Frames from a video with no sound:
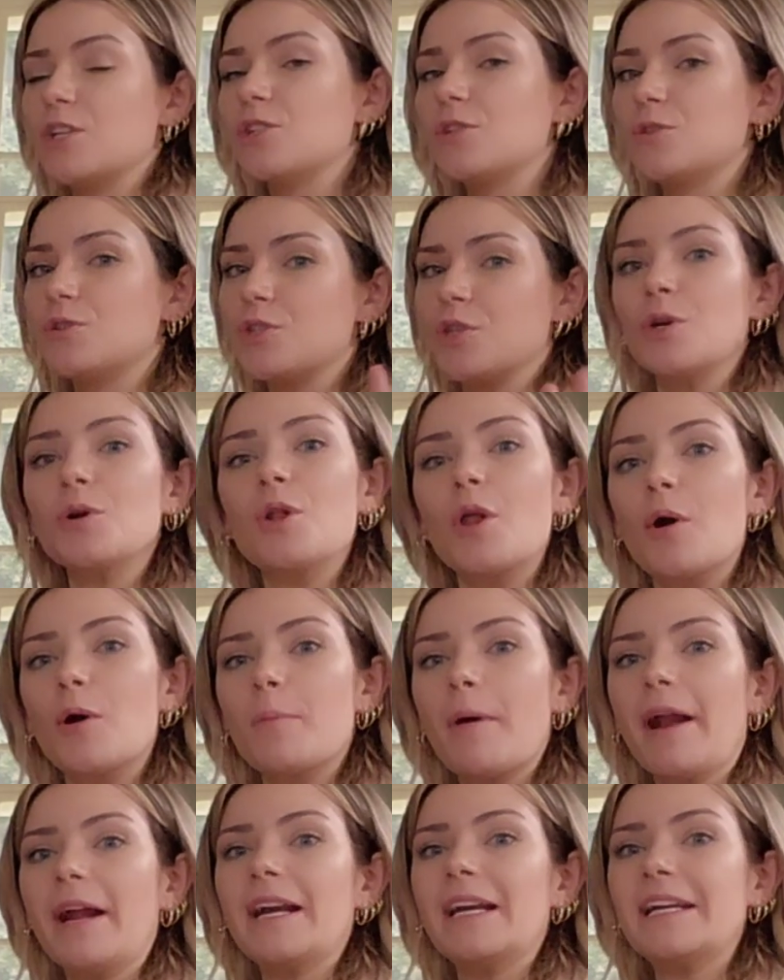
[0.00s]
So I do 2
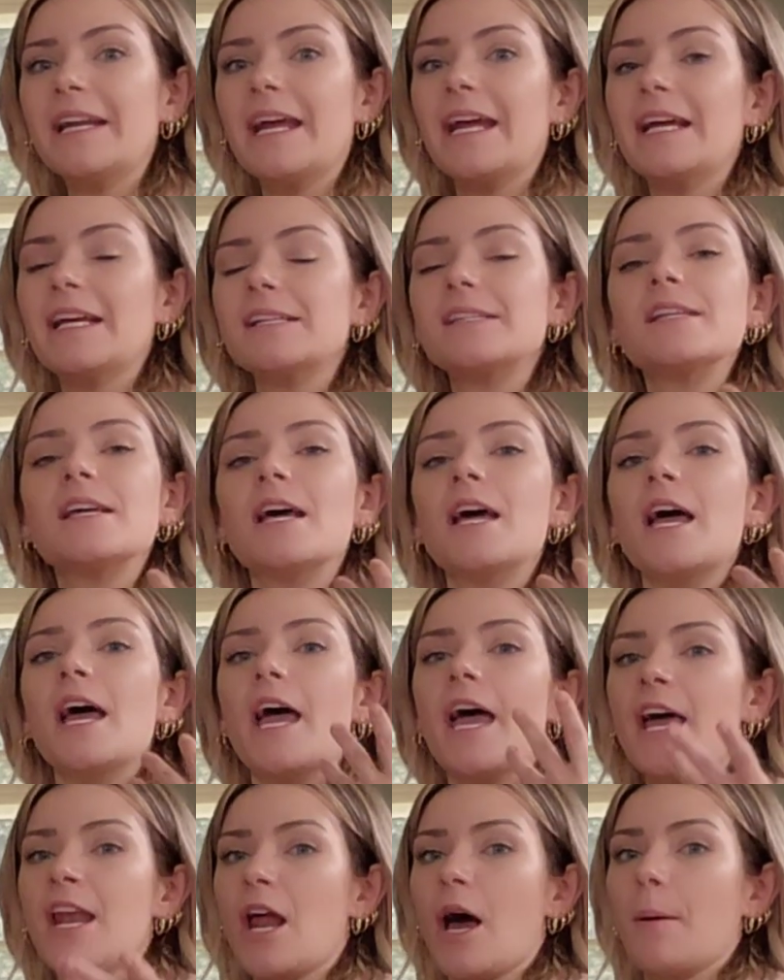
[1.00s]
lower body days,
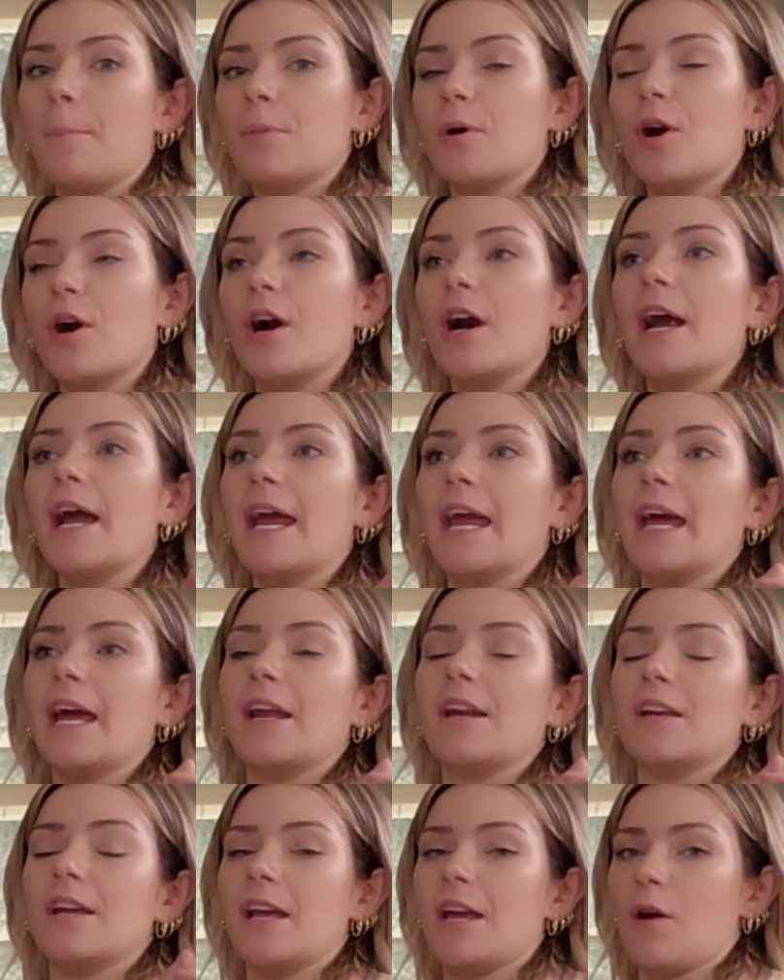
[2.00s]
an upper
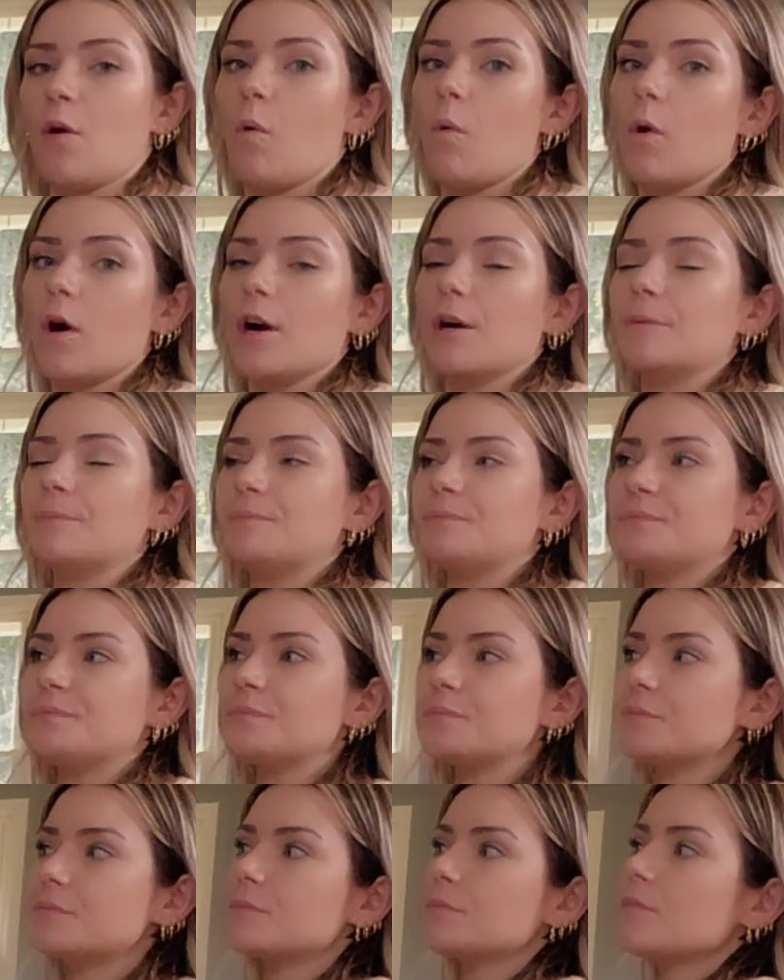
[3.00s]
and a core.
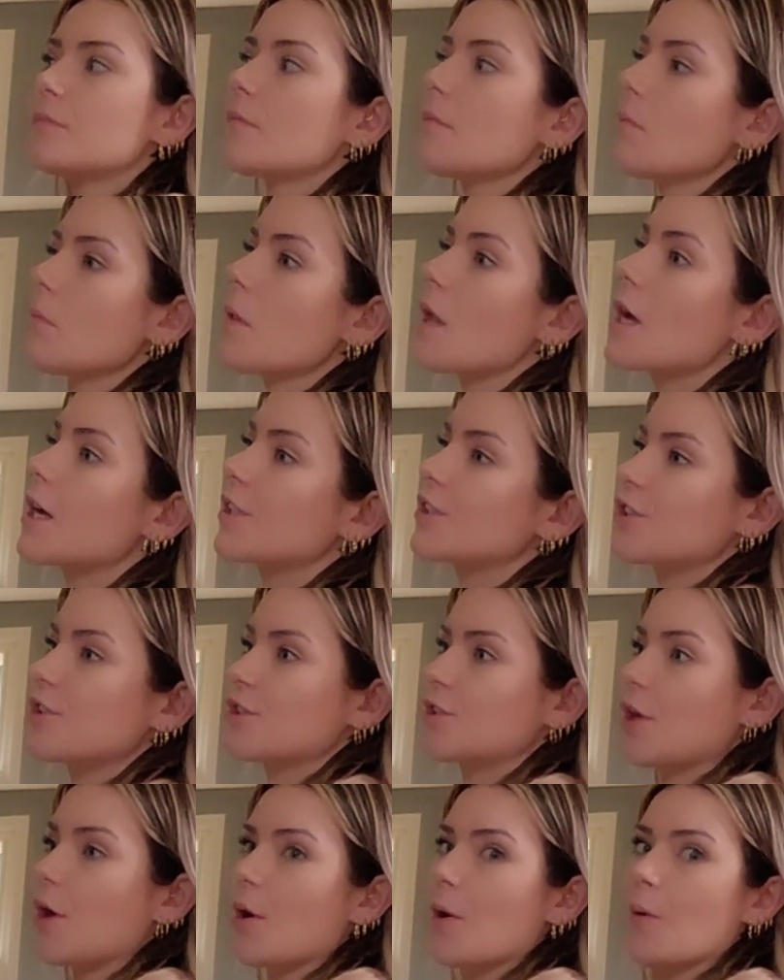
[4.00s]

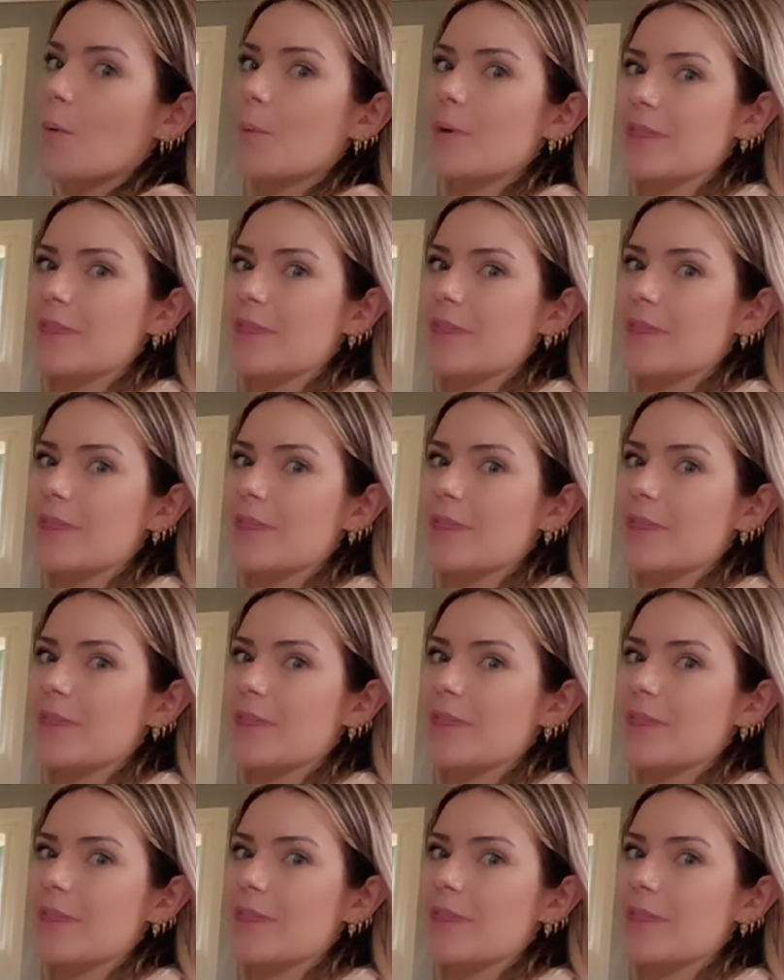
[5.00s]
So